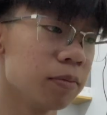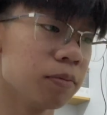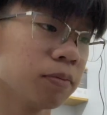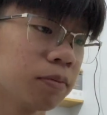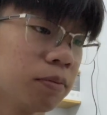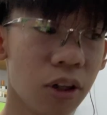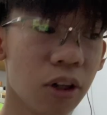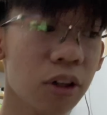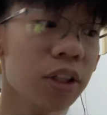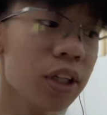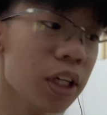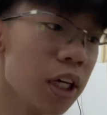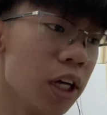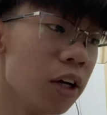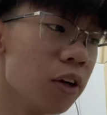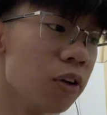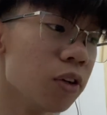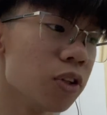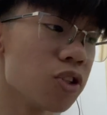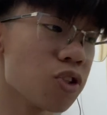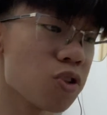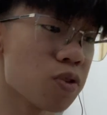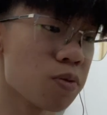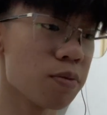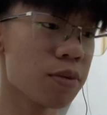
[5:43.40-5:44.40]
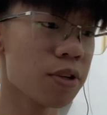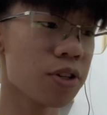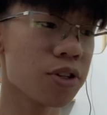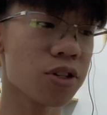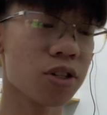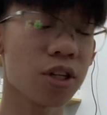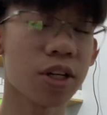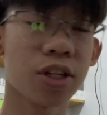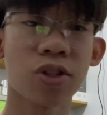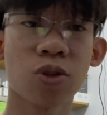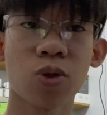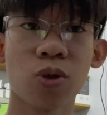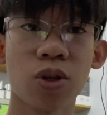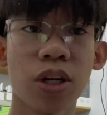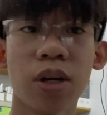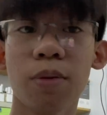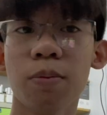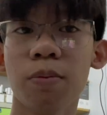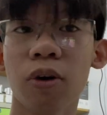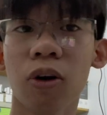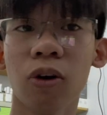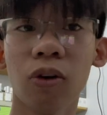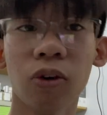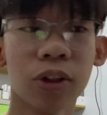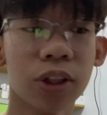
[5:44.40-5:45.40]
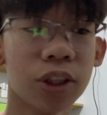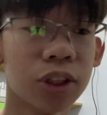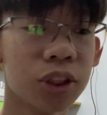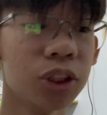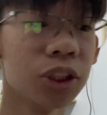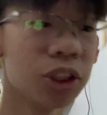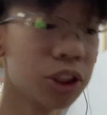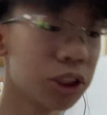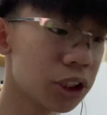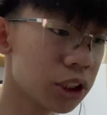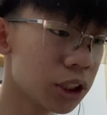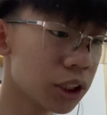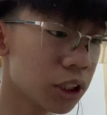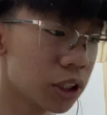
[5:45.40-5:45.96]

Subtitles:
On air it smells like straight up orange.